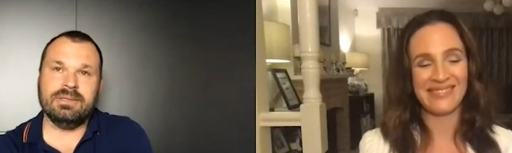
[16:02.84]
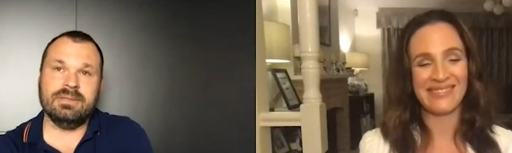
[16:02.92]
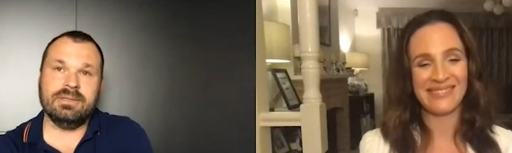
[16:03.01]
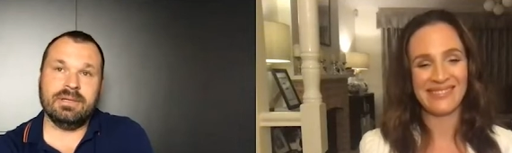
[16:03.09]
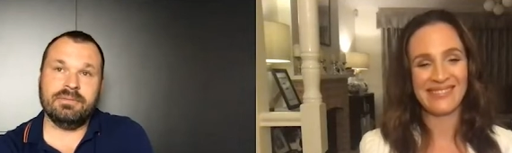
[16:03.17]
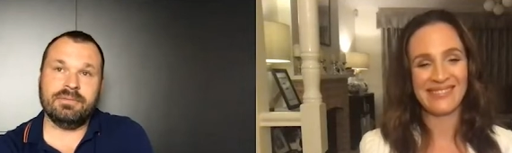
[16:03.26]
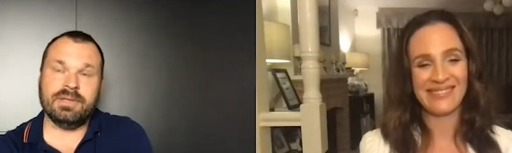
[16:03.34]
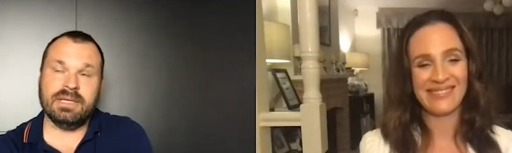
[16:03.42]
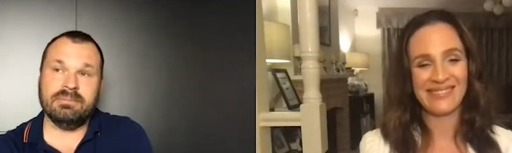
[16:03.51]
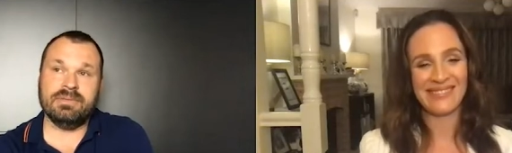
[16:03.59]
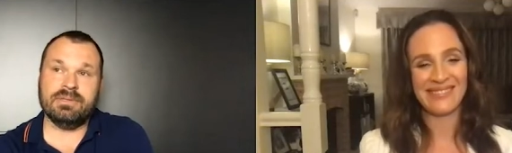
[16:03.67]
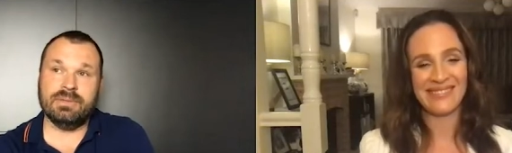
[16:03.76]
Speaker 1: you know for
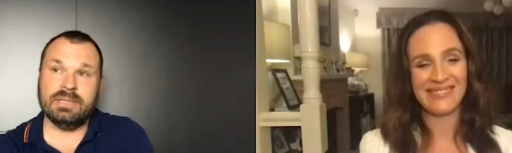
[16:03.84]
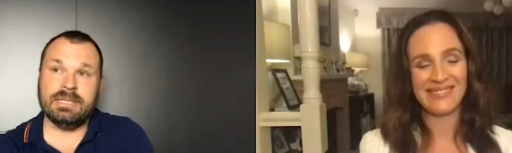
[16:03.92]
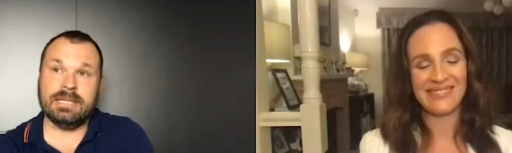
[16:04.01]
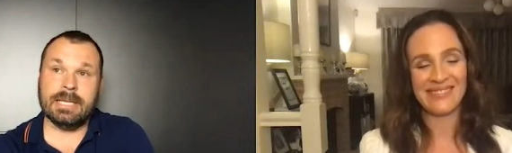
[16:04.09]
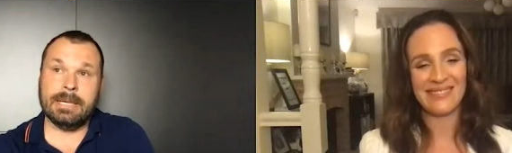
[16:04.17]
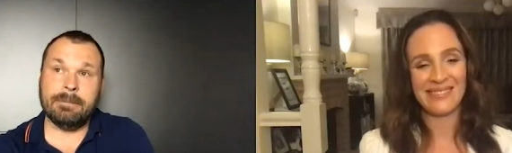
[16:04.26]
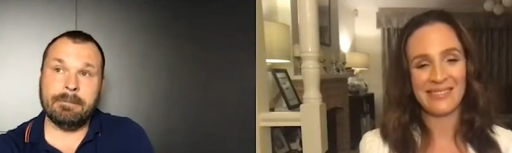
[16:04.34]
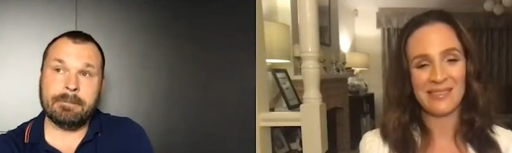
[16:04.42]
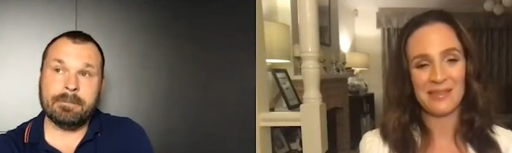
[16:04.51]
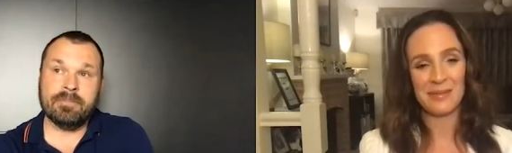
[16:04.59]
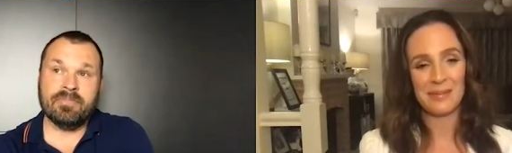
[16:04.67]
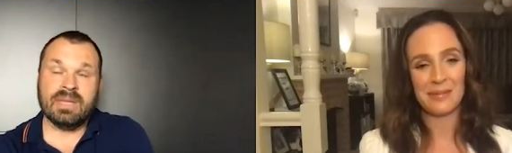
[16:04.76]
them to win the game.
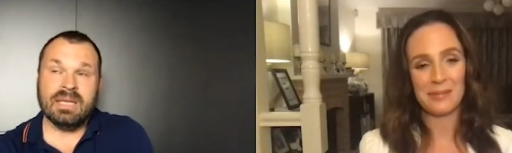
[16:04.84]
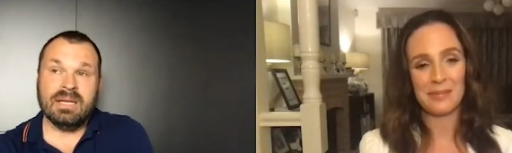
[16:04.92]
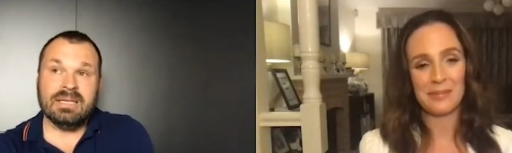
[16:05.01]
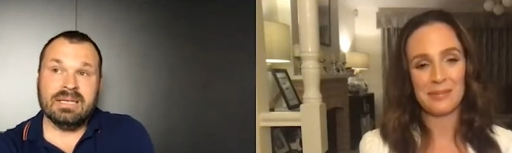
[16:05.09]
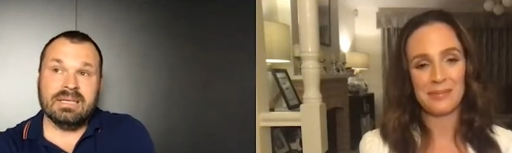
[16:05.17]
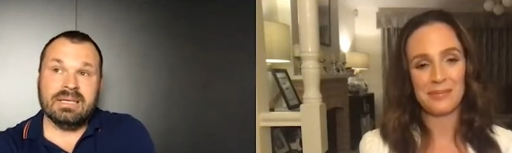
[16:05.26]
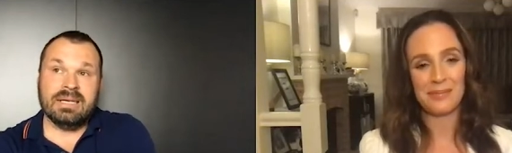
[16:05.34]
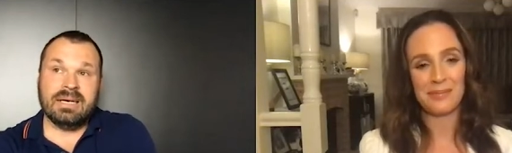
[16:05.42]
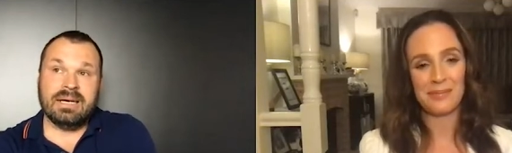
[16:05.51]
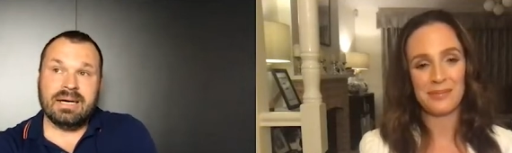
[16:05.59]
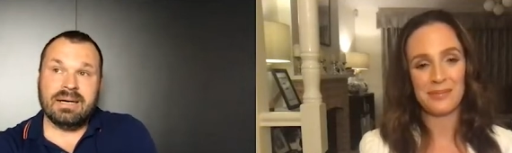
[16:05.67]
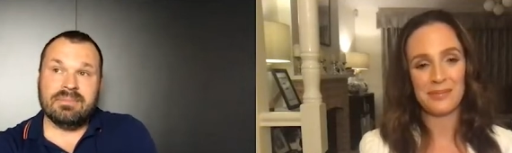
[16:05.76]

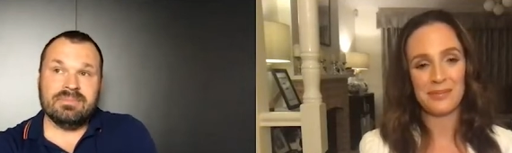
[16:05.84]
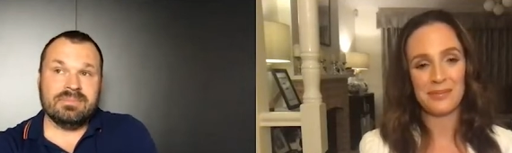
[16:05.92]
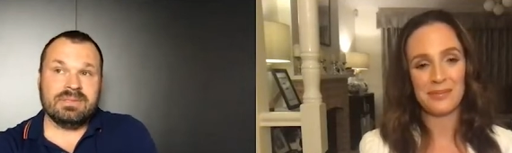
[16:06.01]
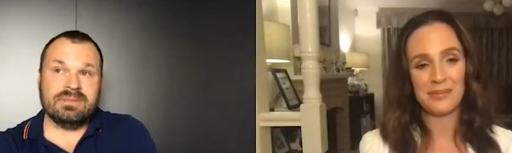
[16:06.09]
Um,